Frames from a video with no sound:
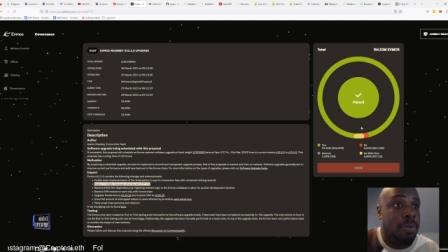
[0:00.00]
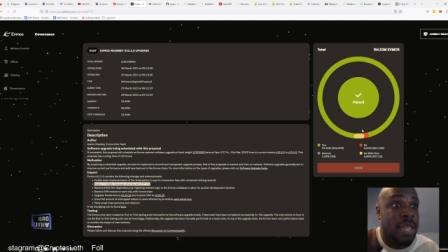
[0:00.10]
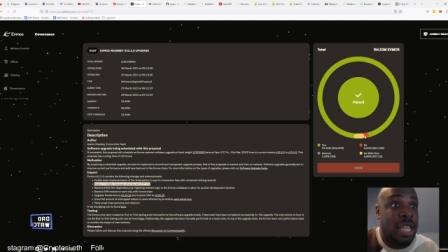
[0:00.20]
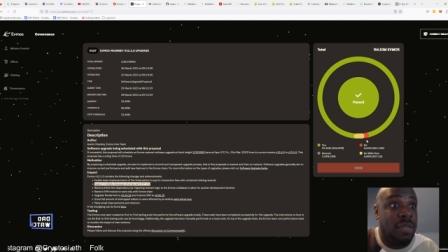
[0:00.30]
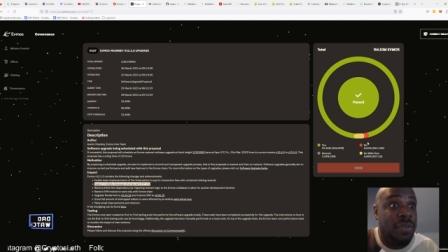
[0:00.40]

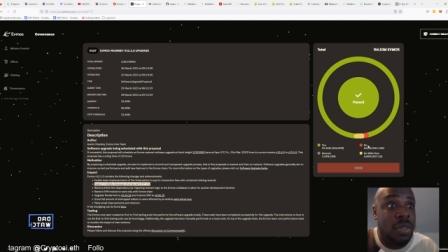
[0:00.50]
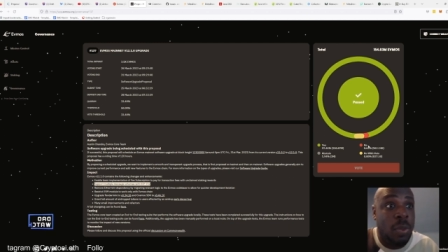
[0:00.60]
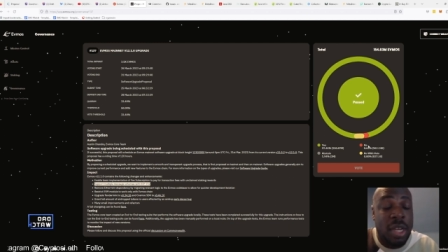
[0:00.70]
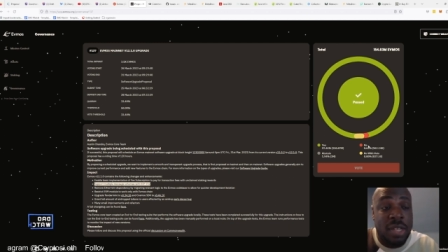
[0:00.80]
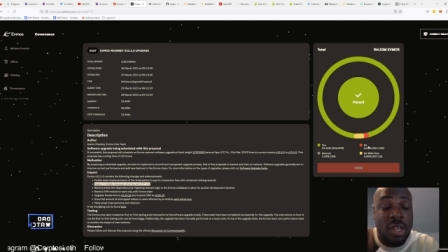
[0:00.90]
That's the reason
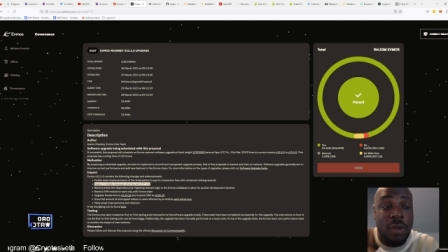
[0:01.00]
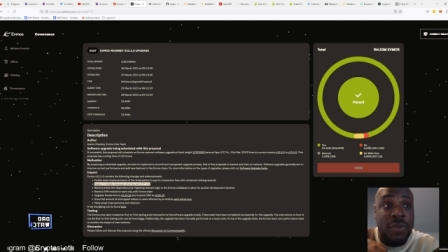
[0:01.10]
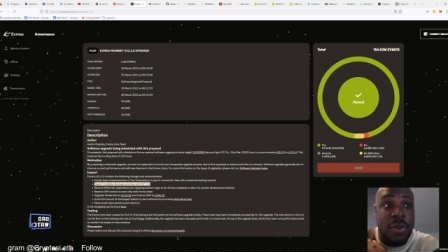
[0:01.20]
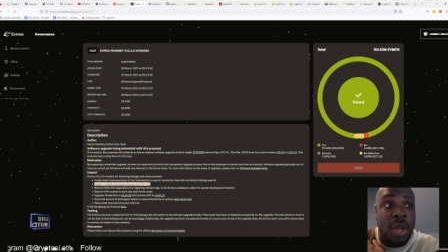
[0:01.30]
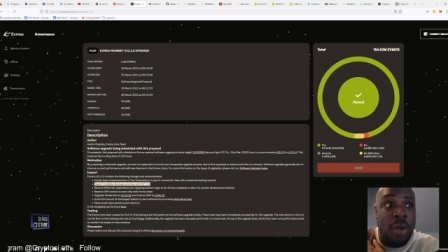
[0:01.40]
why there's so
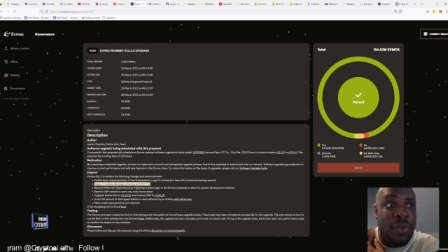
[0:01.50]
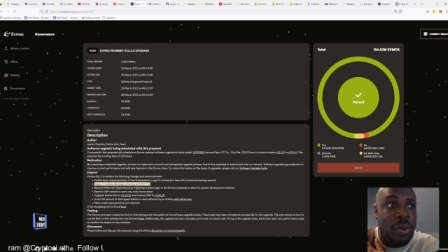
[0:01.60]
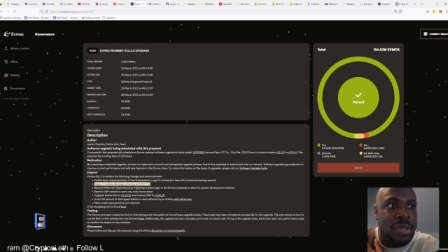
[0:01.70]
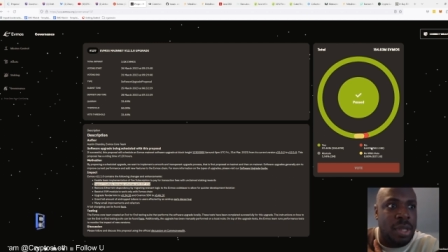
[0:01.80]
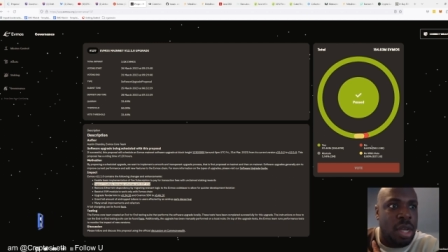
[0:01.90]
few no
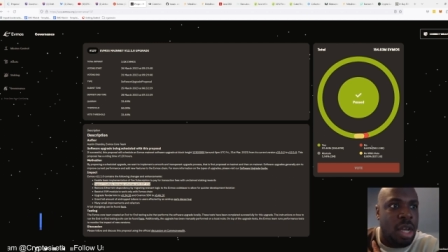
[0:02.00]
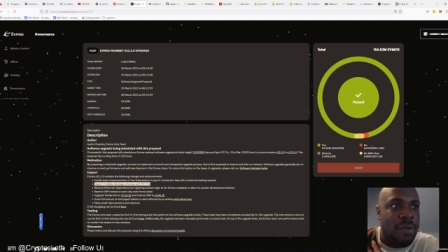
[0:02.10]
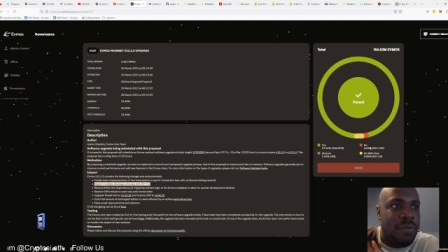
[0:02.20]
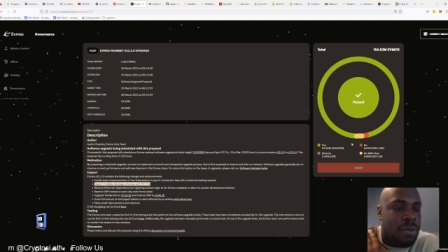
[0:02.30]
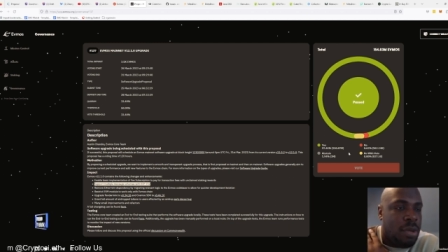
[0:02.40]
votes. I
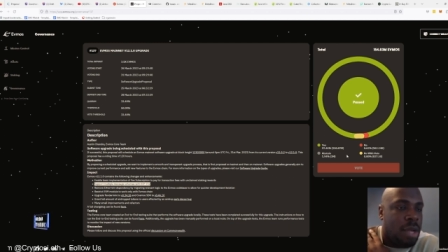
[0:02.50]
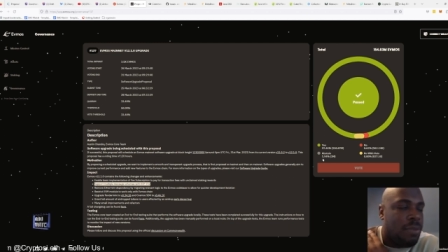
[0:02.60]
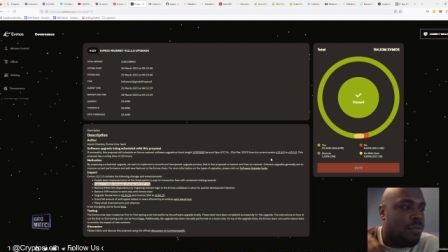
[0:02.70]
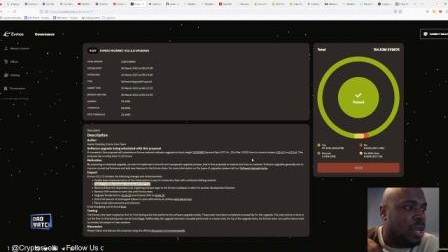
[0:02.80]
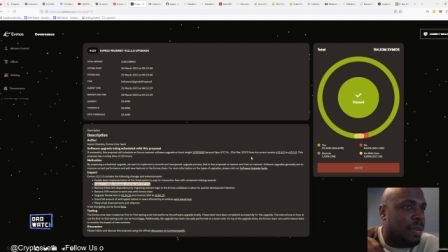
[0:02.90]
can't
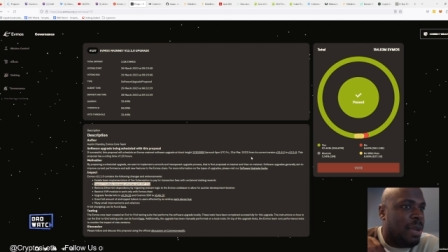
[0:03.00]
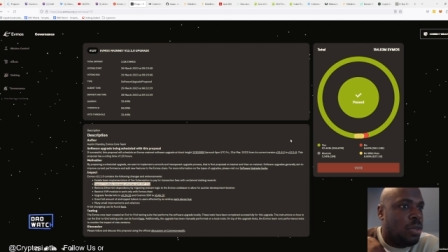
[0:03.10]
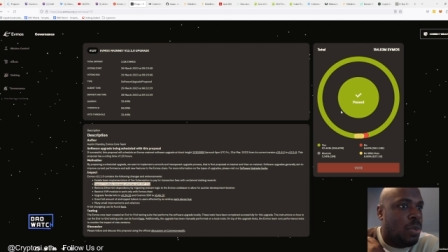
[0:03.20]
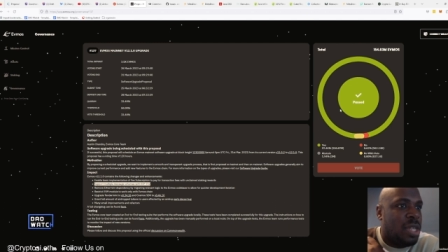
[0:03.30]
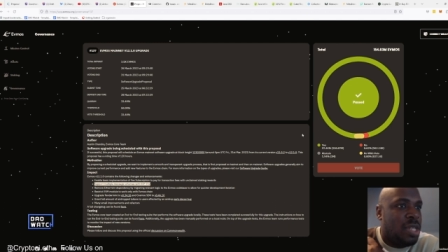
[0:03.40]
can't really
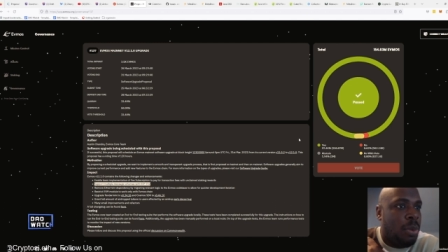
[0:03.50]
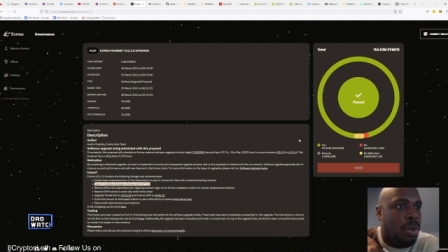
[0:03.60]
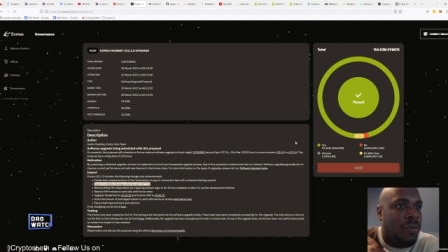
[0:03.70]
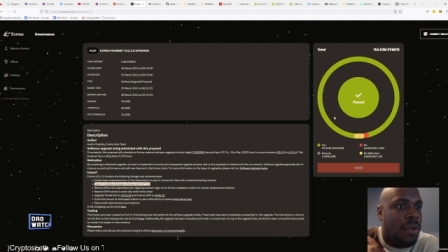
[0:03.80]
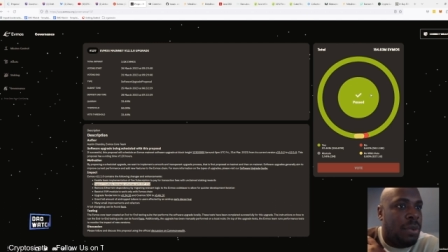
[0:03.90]
imagine why someone
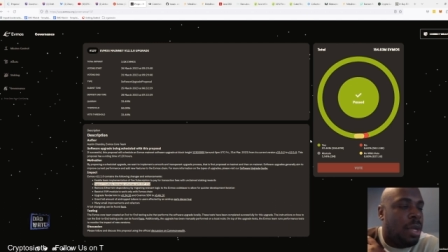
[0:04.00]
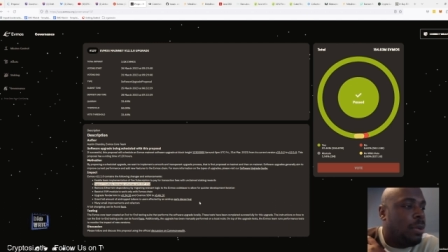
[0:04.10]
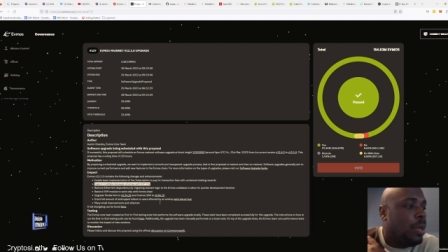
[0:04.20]
would vote no.